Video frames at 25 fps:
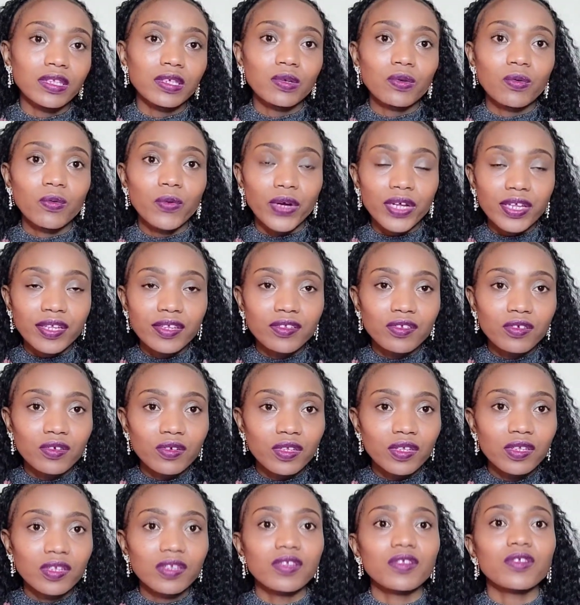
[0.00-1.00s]

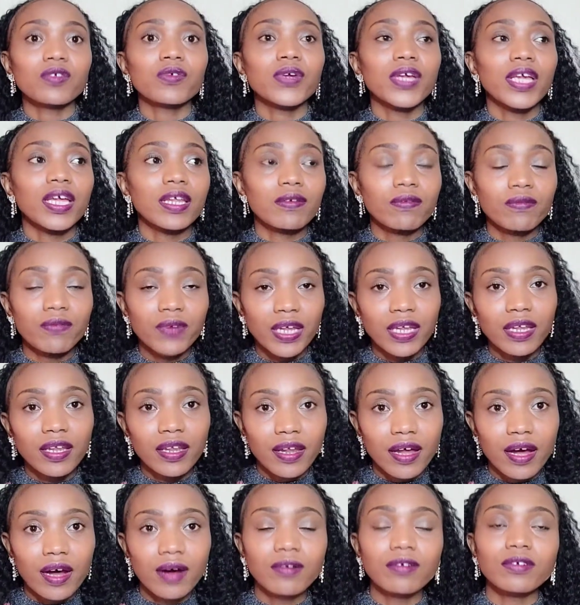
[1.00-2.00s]
questions, you can rent it
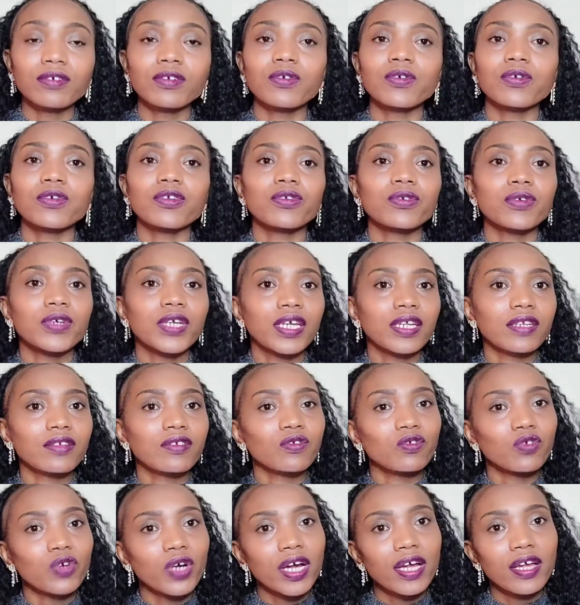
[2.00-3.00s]
out, or you can
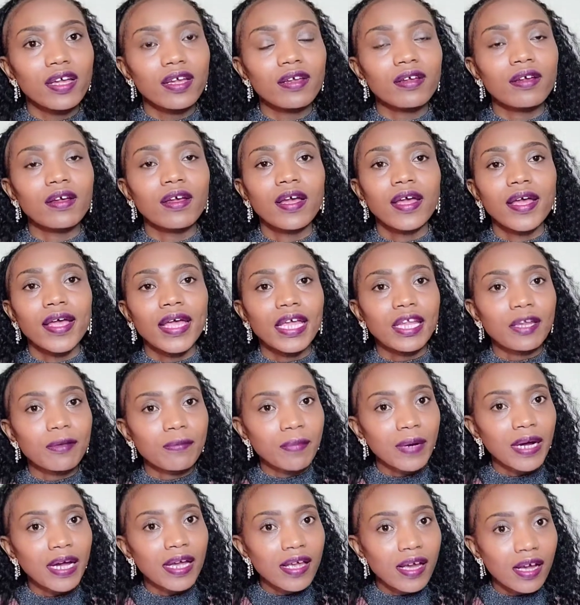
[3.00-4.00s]
try and
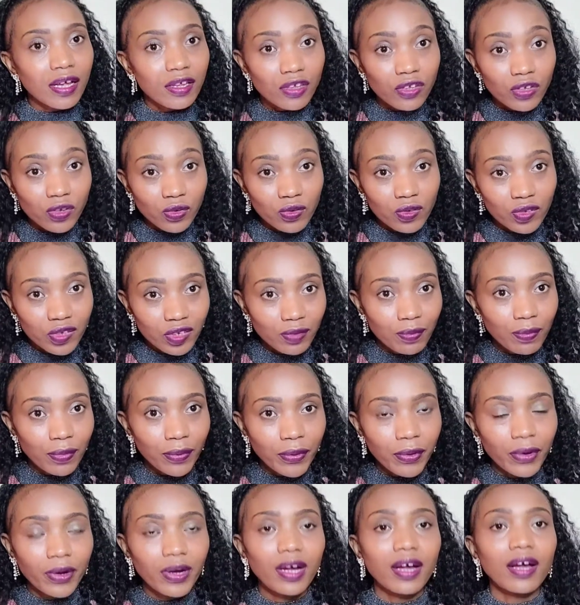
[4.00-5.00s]
buy a used
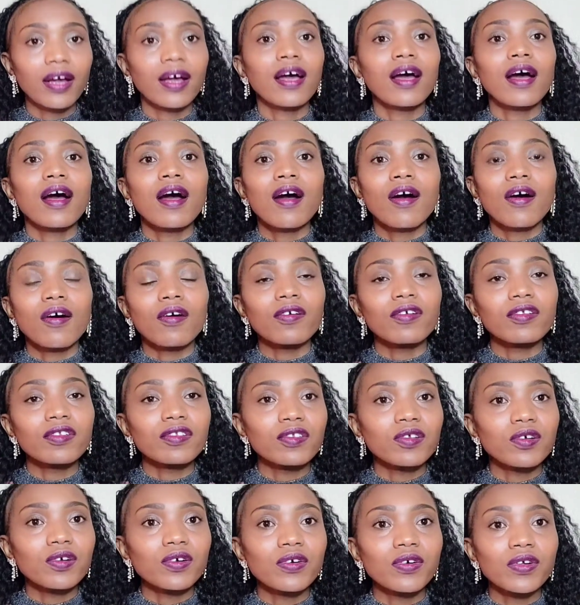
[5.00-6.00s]
book.
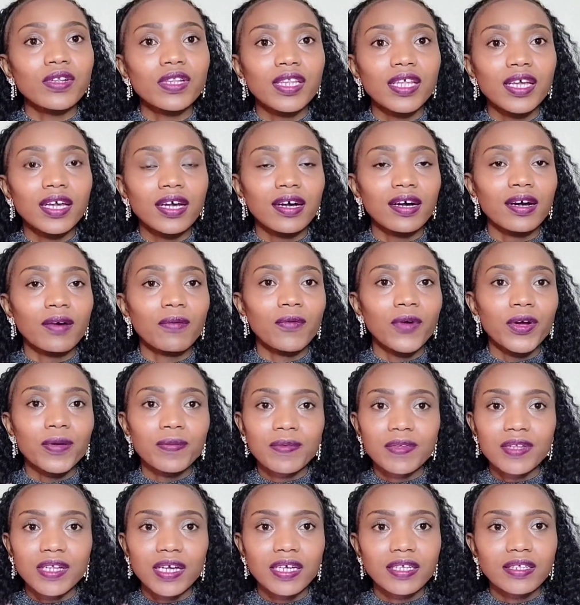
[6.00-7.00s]
Also, there are
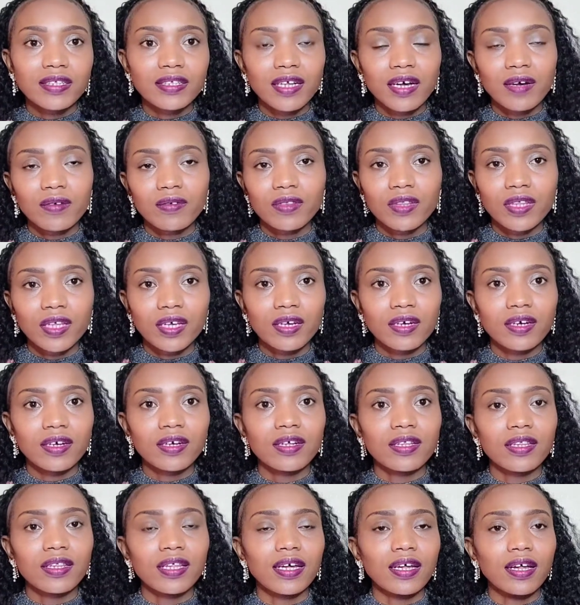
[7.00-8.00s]
websites out
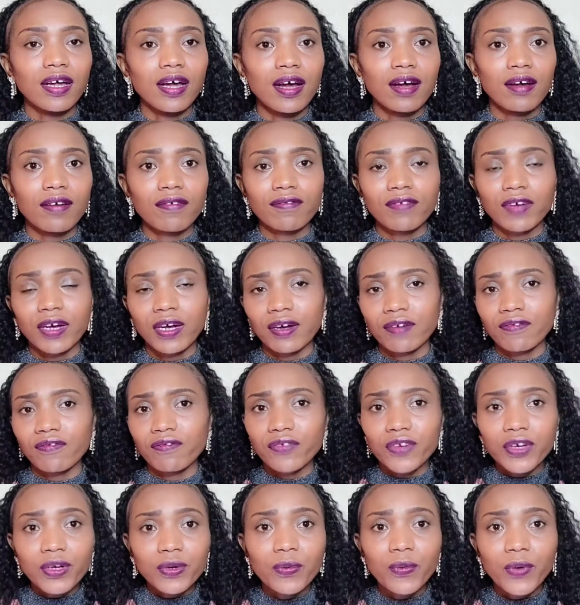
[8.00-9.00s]
there that have
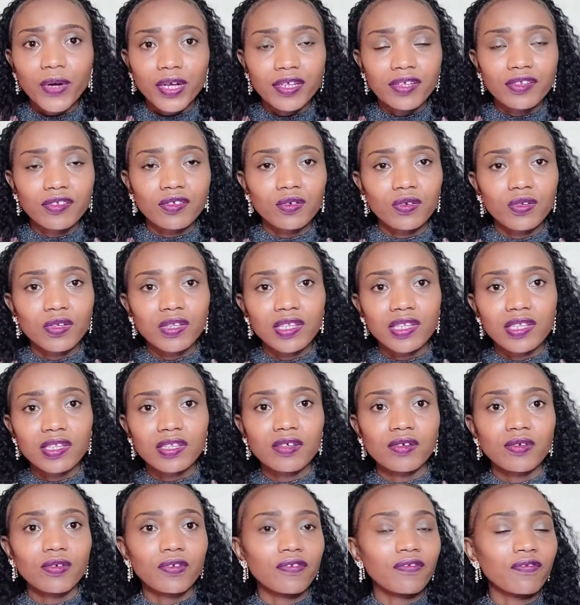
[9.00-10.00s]
free questions,
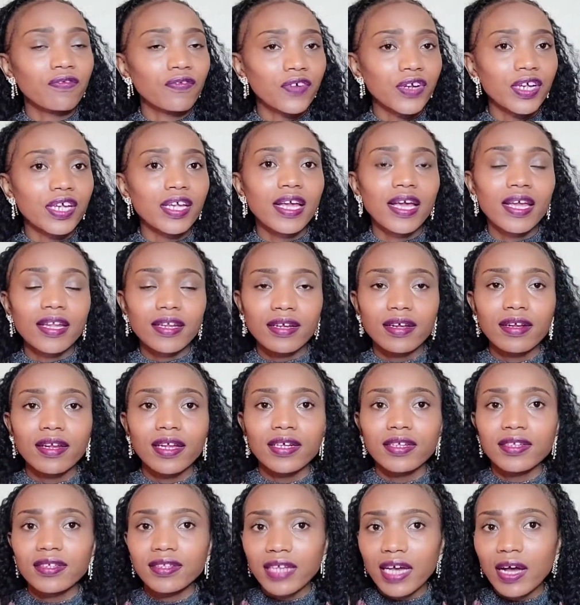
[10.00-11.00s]
free
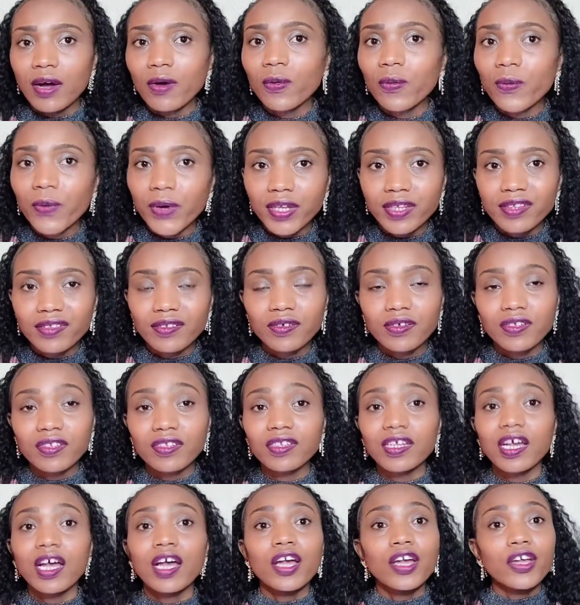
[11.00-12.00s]
NCLEX style questions.
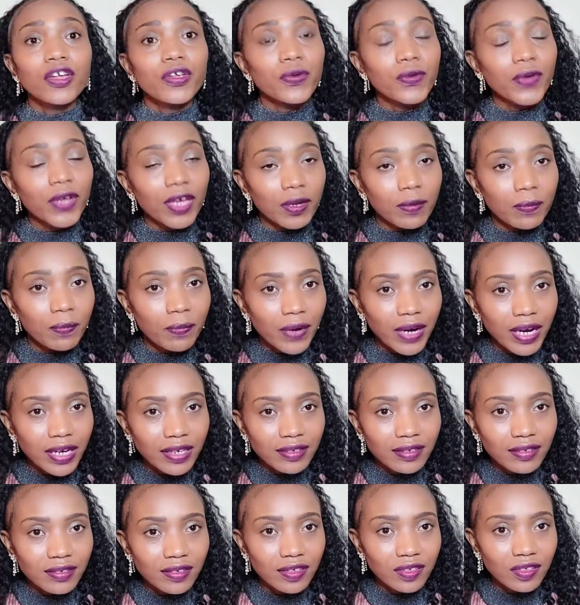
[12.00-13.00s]
You can
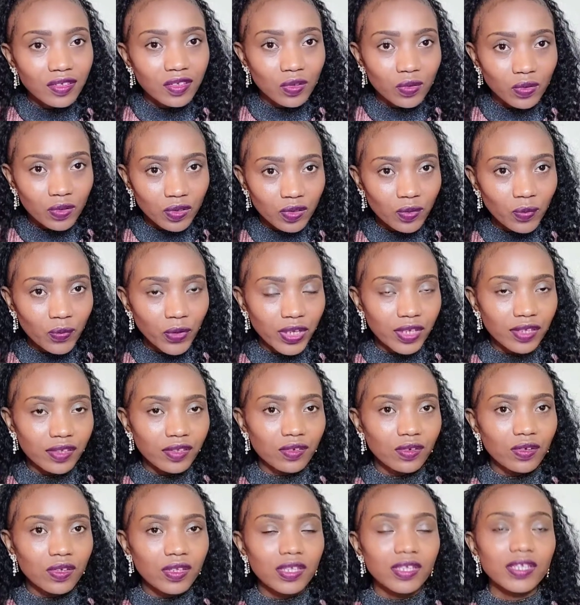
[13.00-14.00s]
practice those
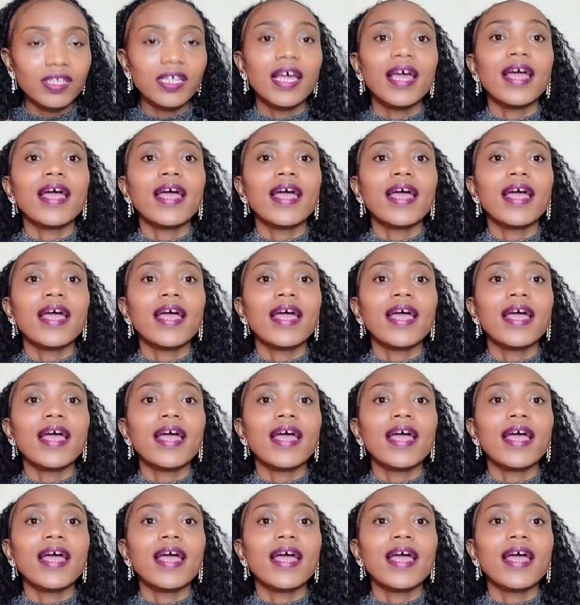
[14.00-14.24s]
questions,